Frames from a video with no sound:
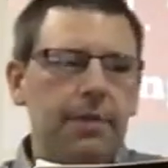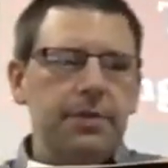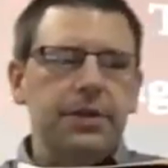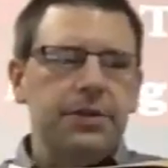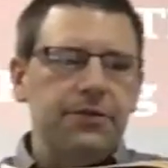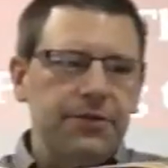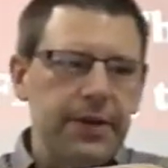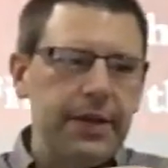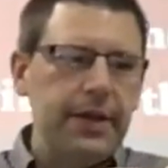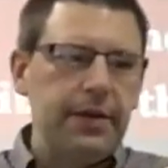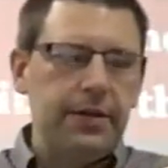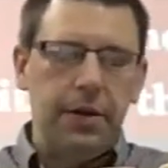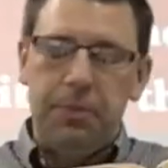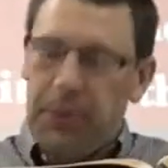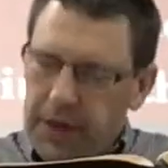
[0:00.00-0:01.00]
is fitting,
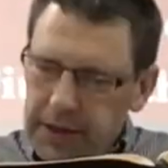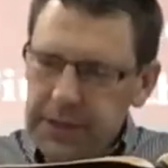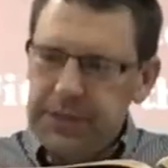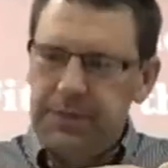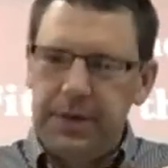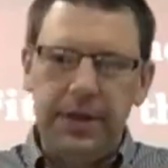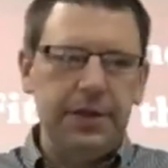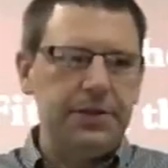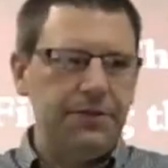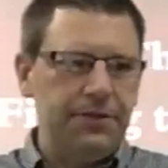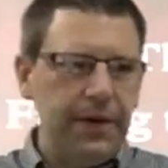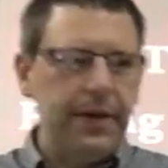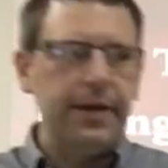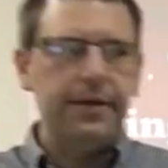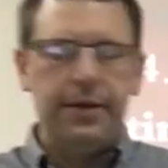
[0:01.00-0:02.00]
their punishment is
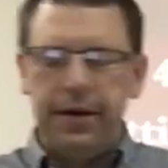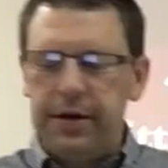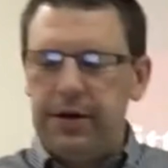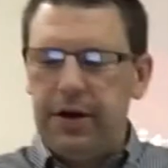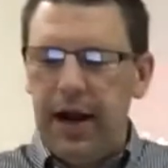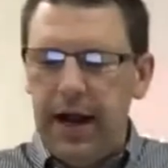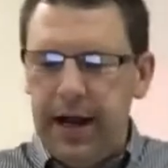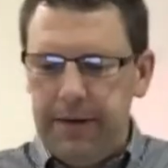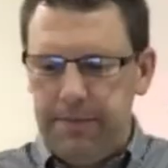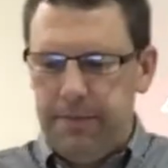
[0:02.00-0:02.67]
fitting their crime.